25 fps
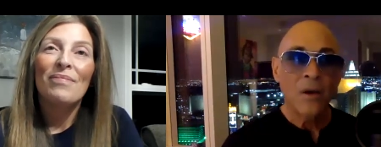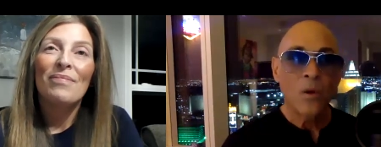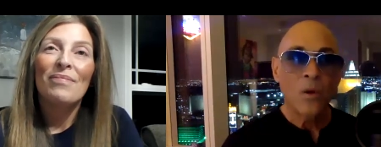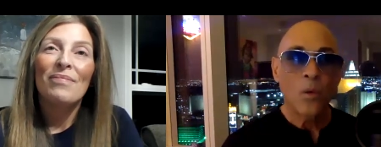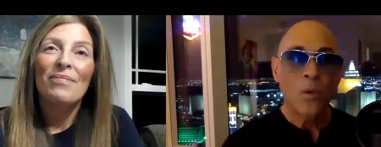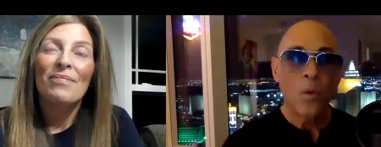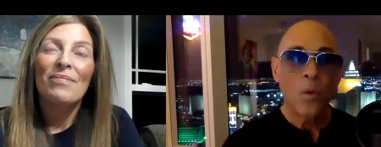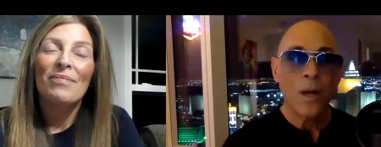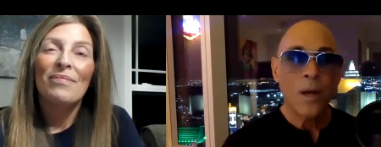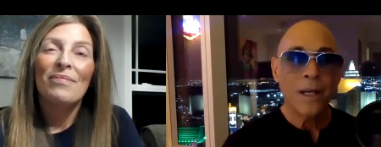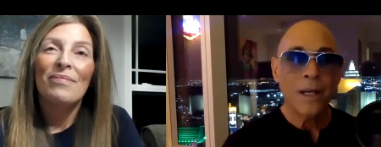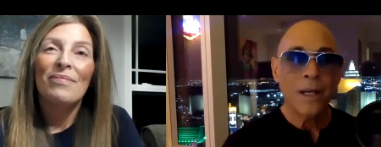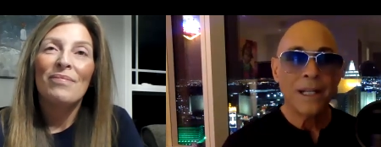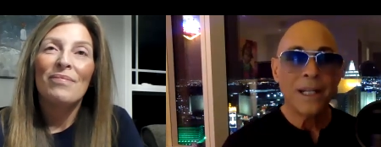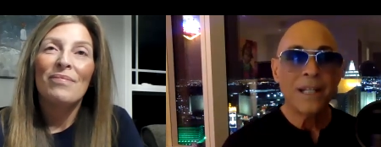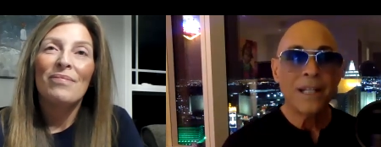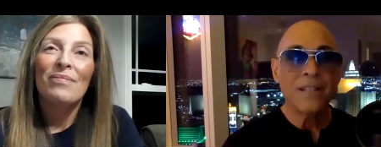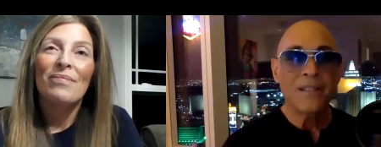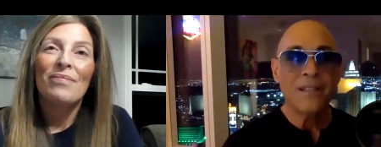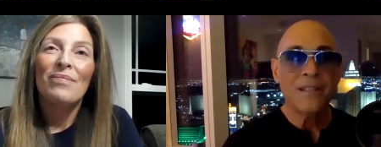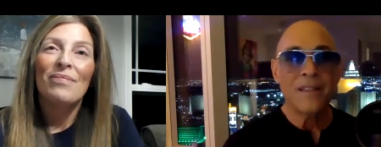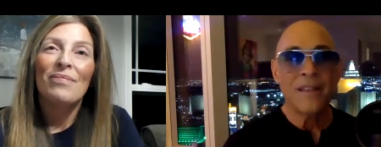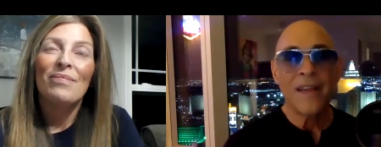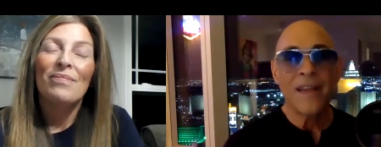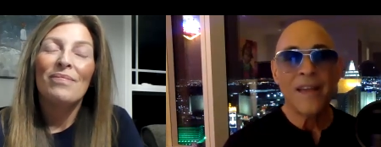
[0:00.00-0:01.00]
Speaker 1: what
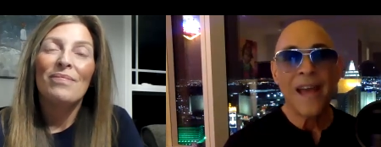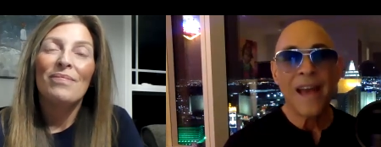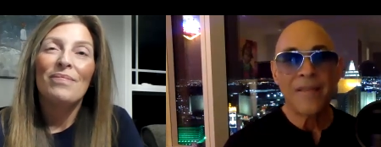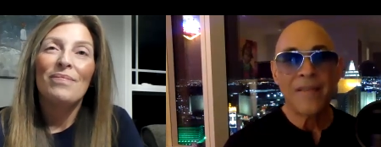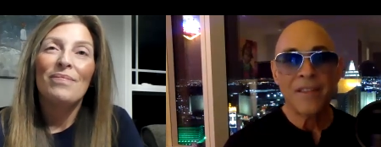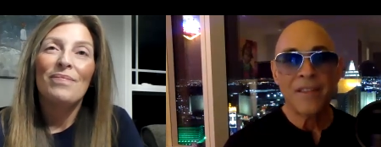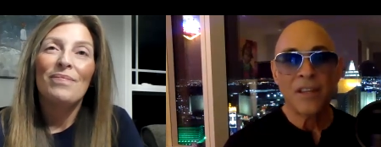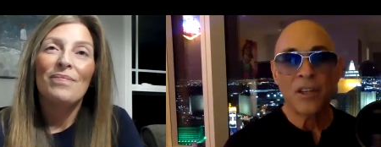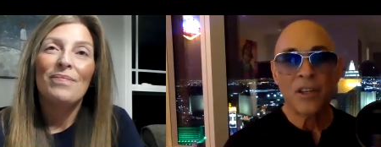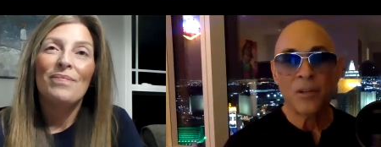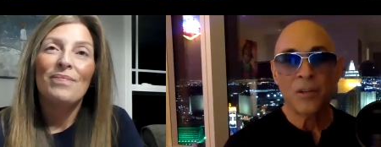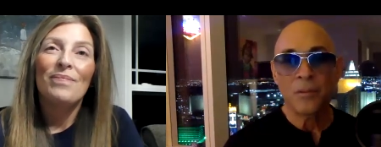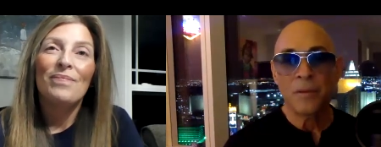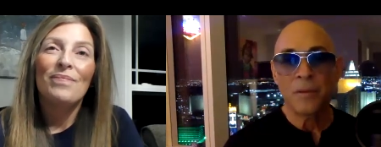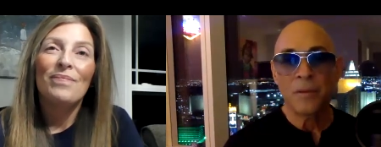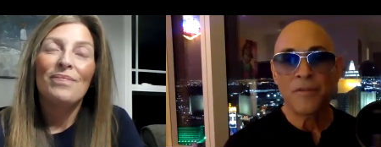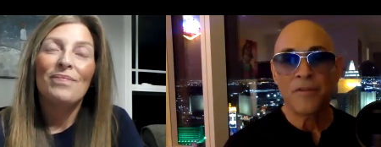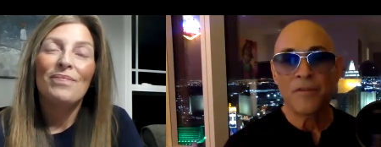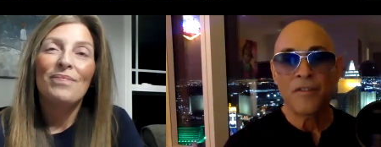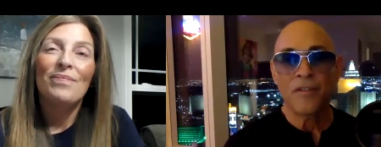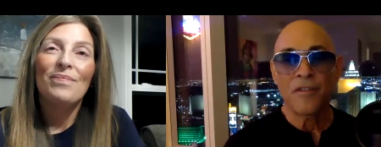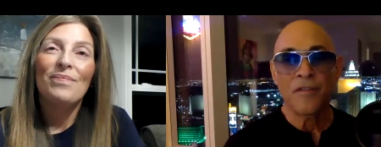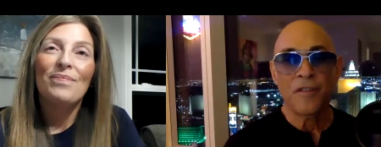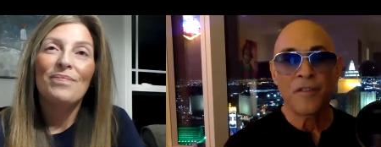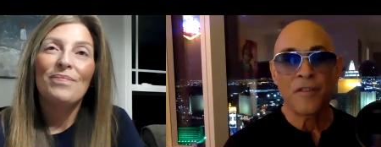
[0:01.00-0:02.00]
needs do they have that could be
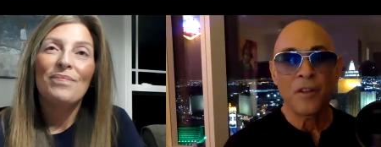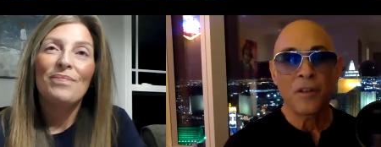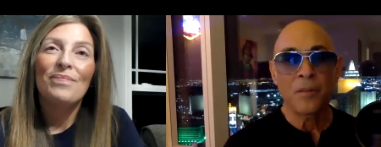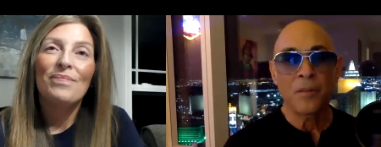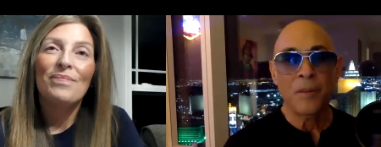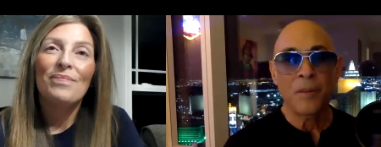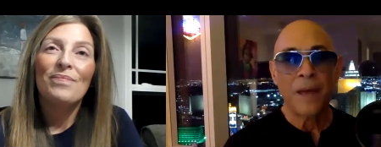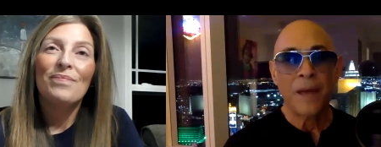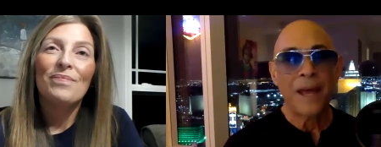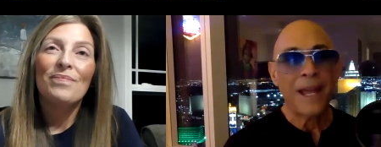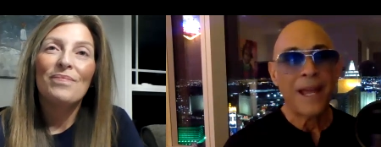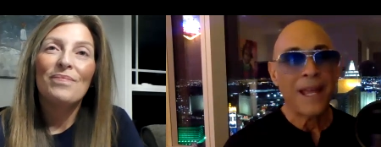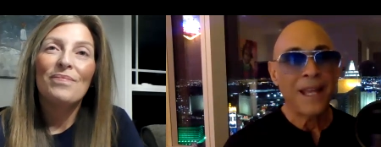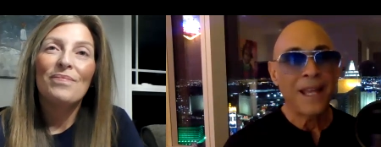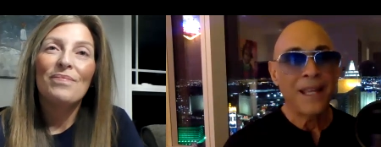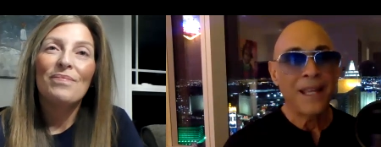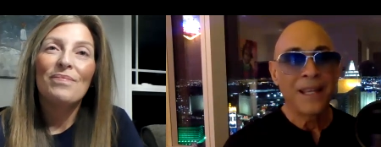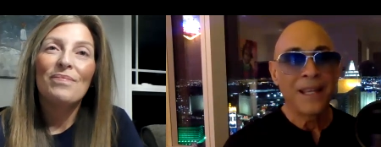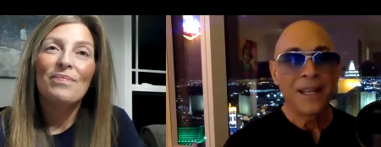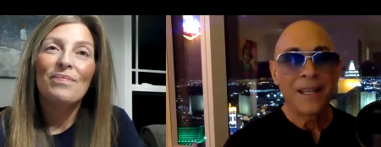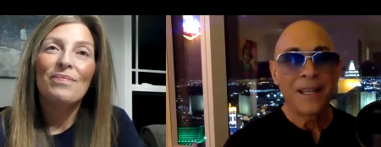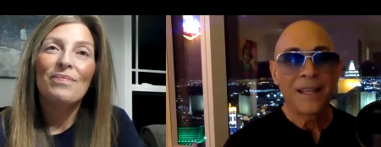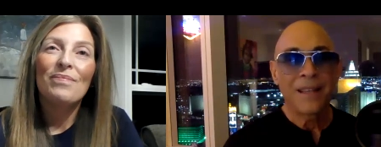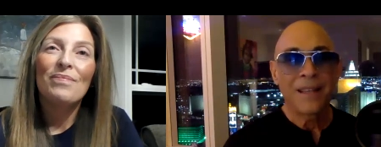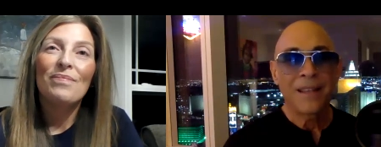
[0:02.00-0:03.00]
fulfilled by
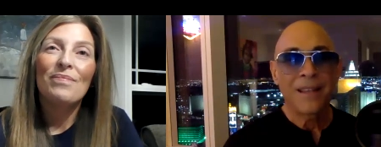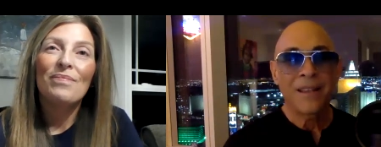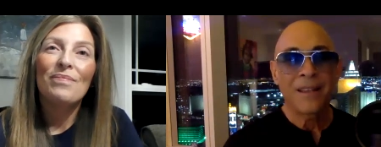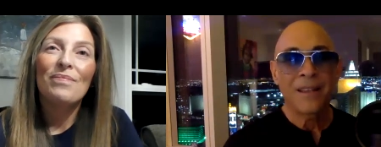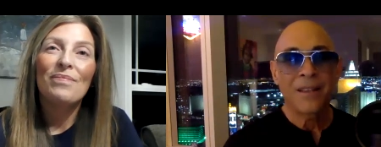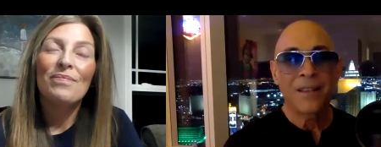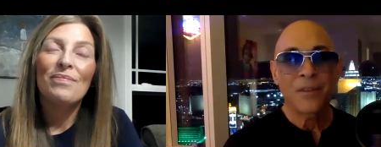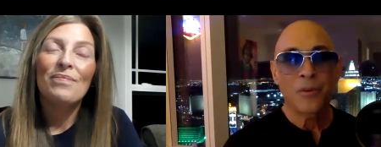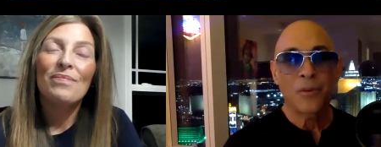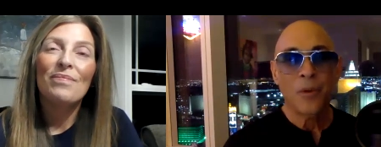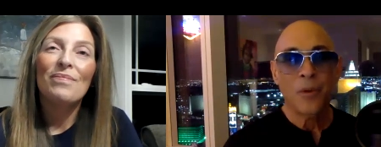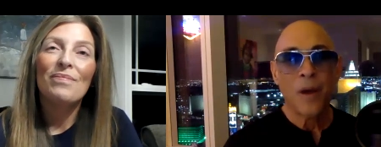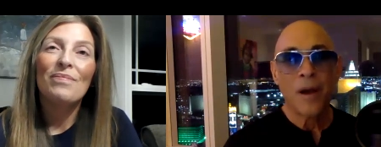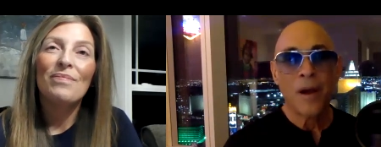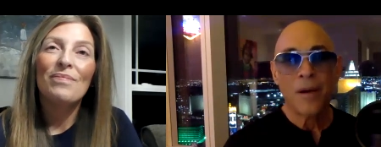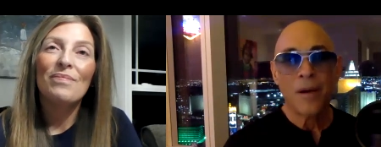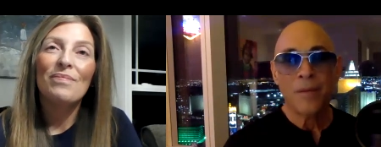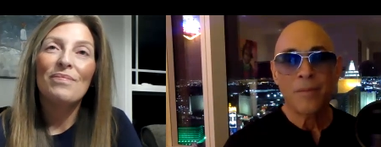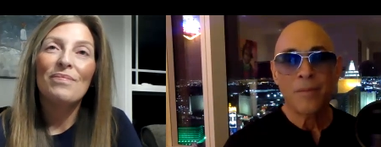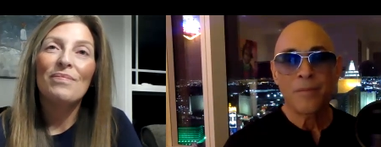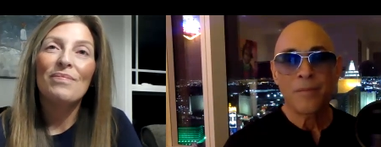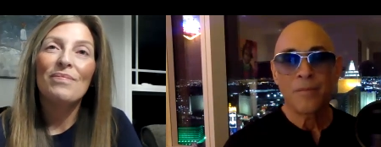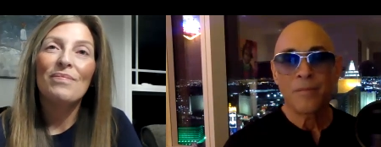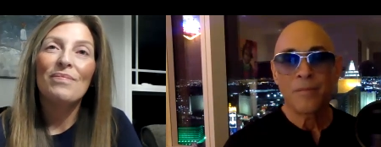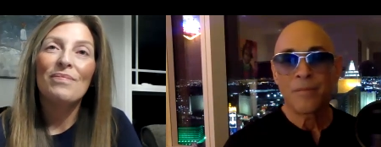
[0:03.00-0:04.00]
through
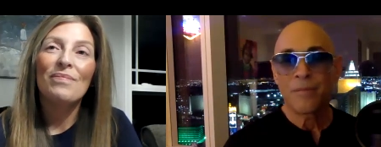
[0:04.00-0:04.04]
our